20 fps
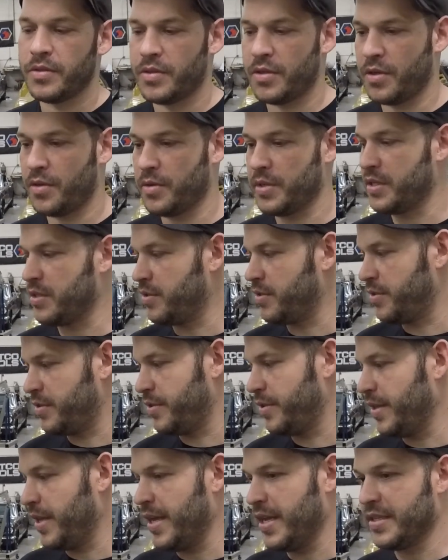So
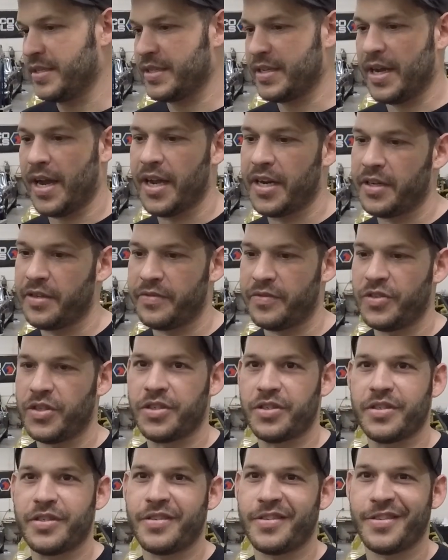it's kind of
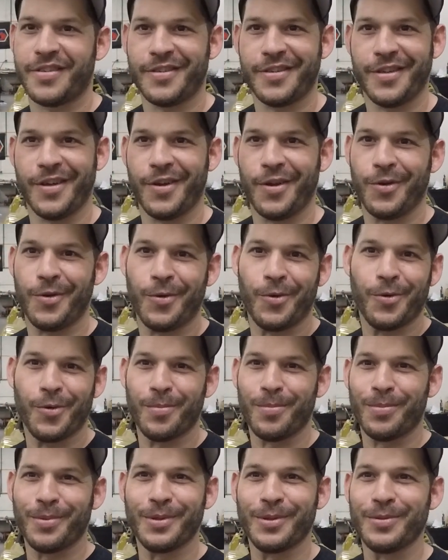just a
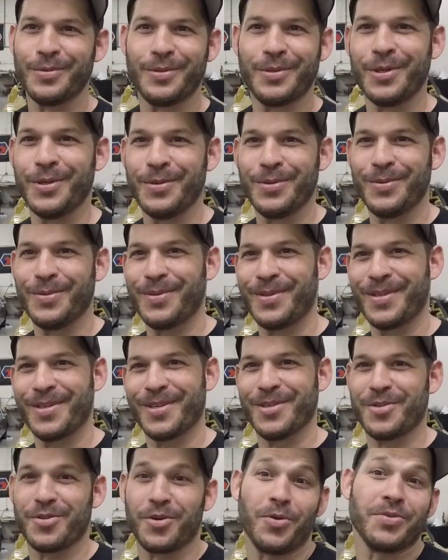whole Bluetooth
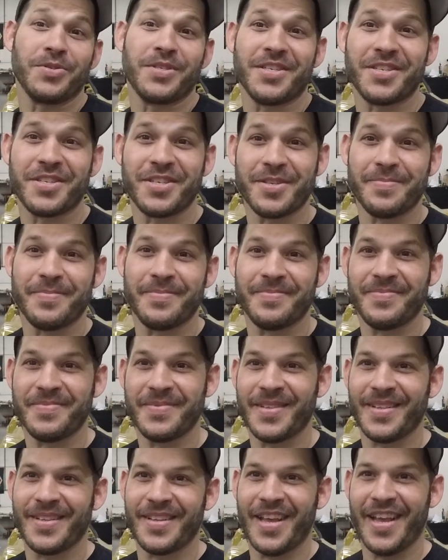control
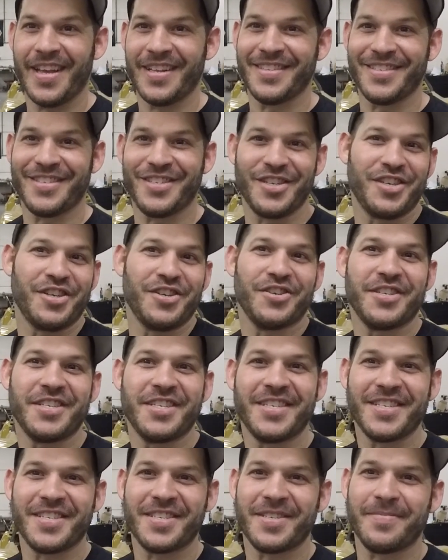system and security
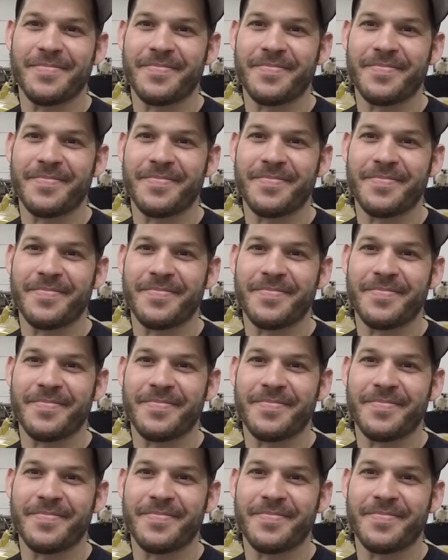system.